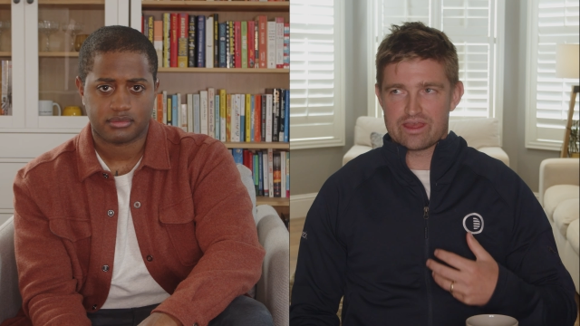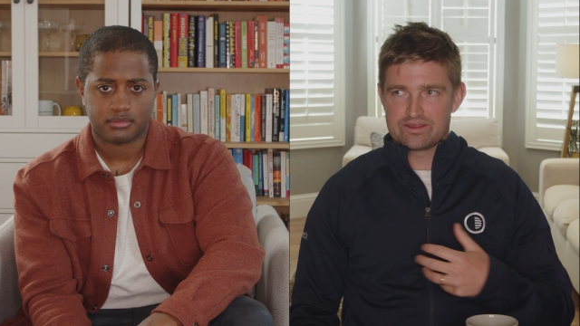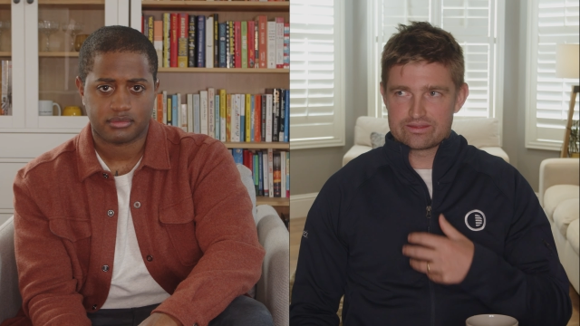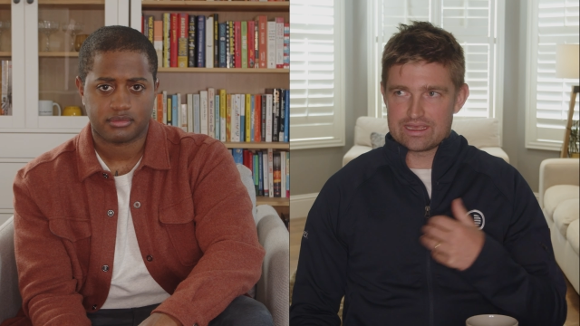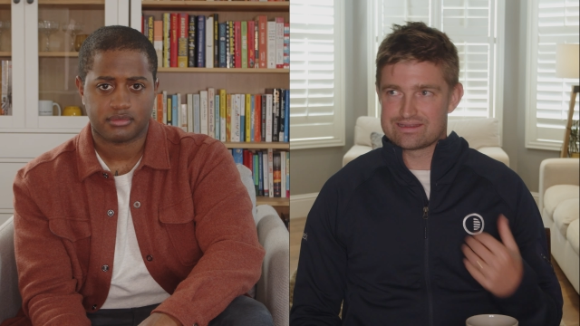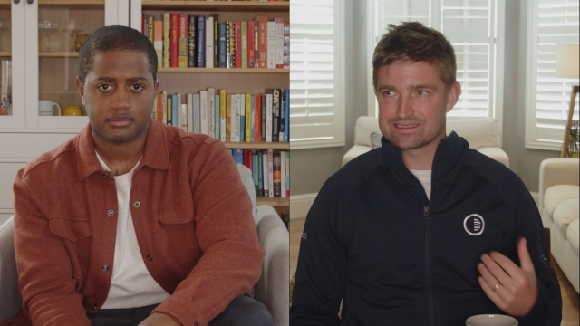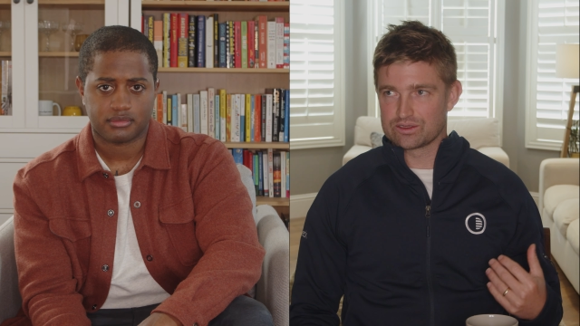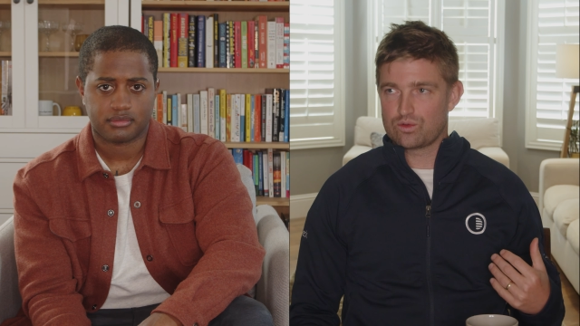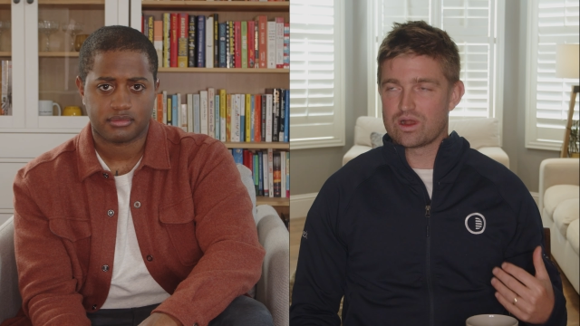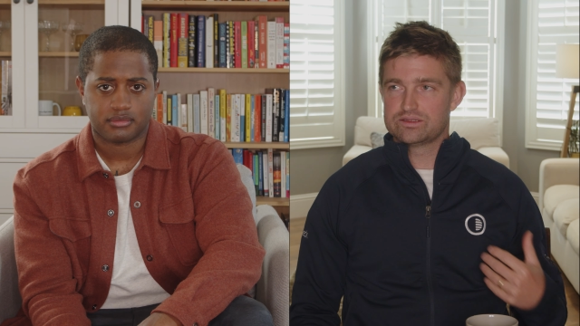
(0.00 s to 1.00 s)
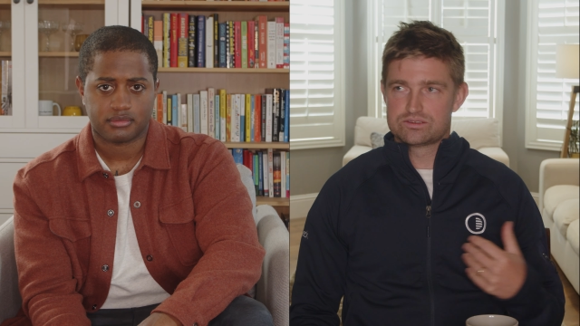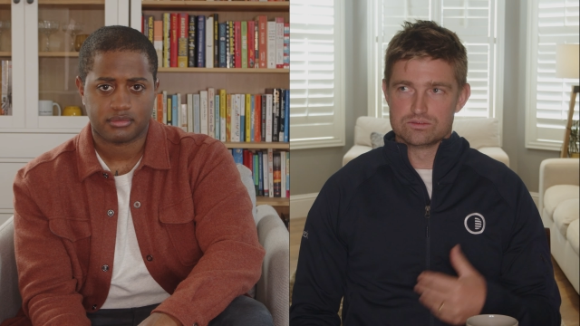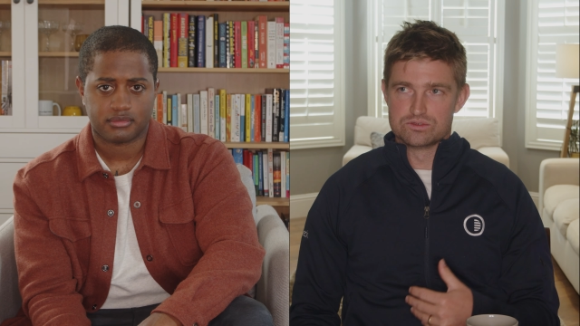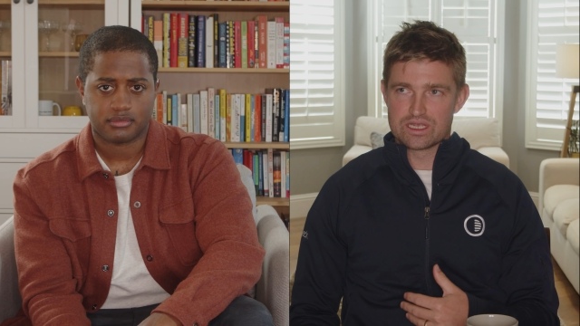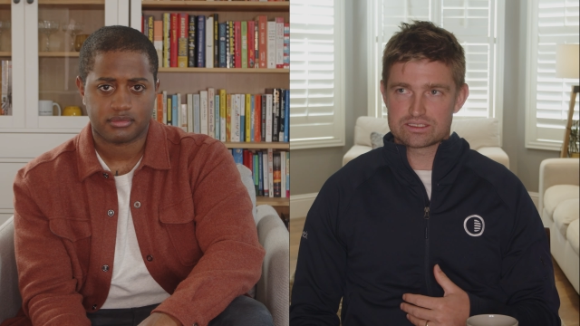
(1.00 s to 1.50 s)
Speaker 1: I, think that doesn't quite
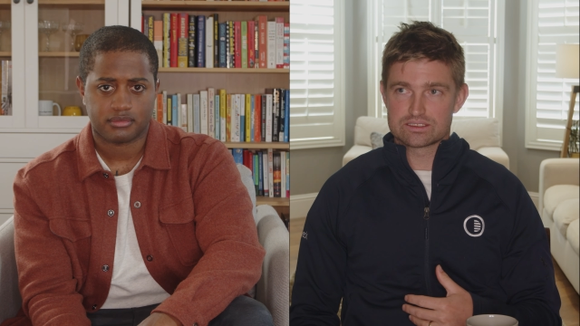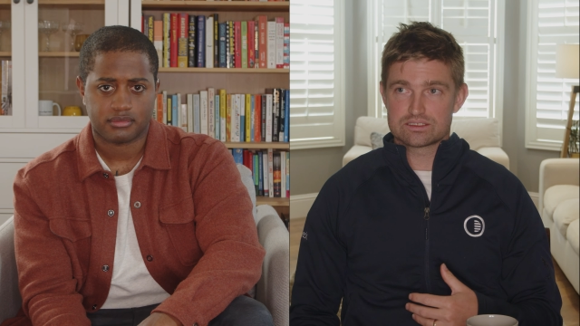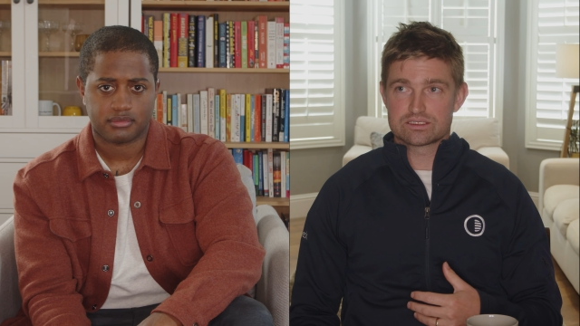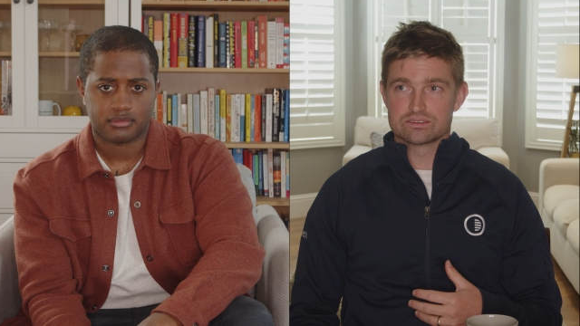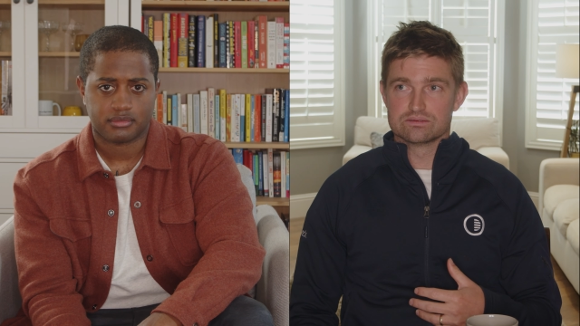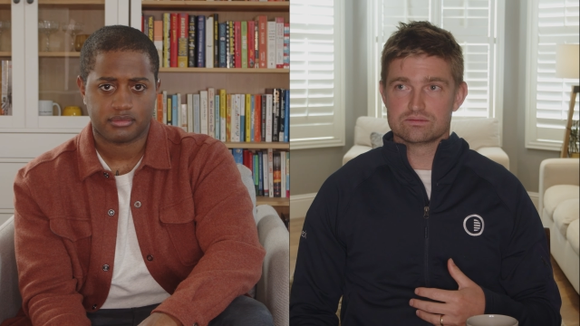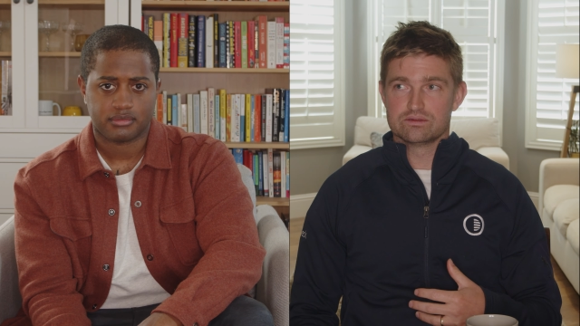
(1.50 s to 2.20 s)
do justice to